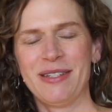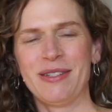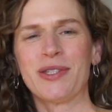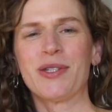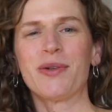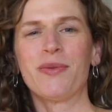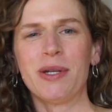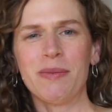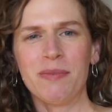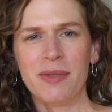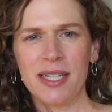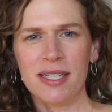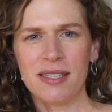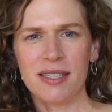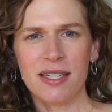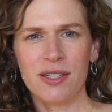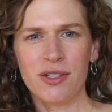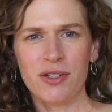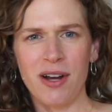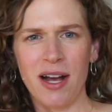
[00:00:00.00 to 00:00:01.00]
So one
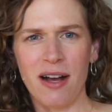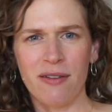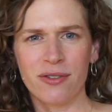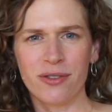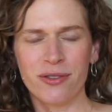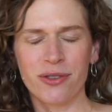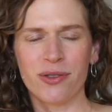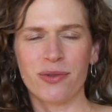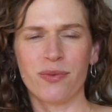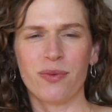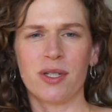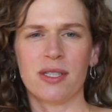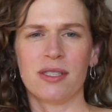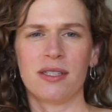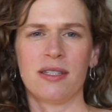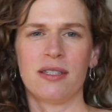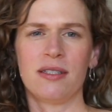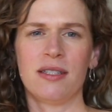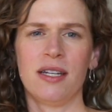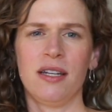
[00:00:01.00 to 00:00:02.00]
place I traveled
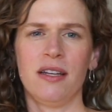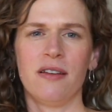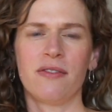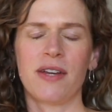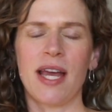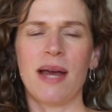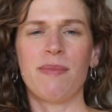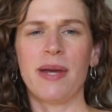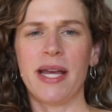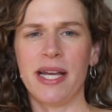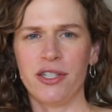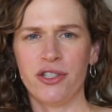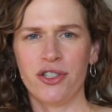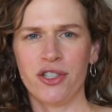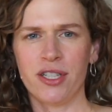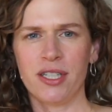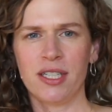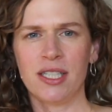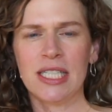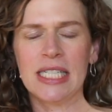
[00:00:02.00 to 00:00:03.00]
was the city of
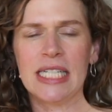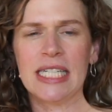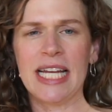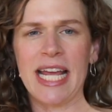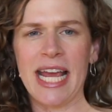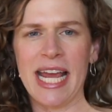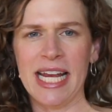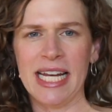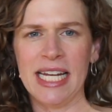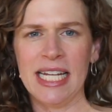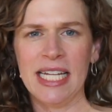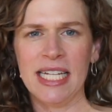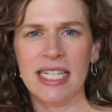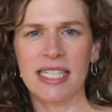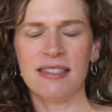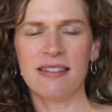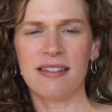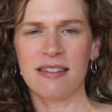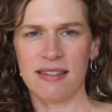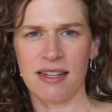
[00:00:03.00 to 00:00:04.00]
Cap-Haïtien in Haiti.
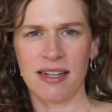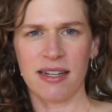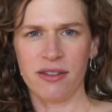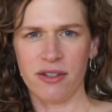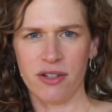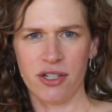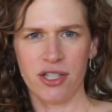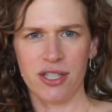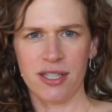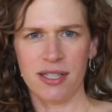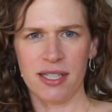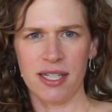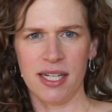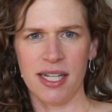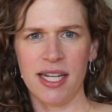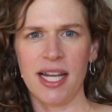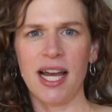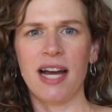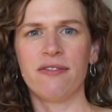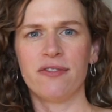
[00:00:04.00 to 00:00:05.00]
It's the second largest
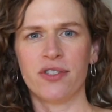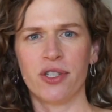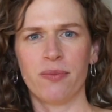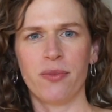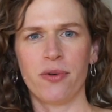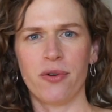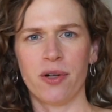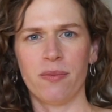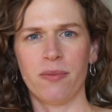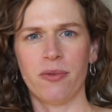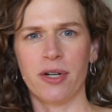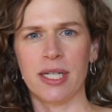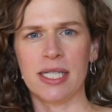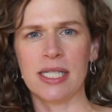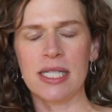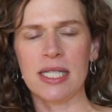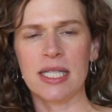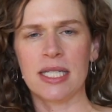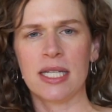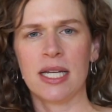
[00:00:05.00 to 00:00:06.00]
city after
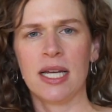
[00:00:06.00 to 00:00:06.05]
Port-au-Prince.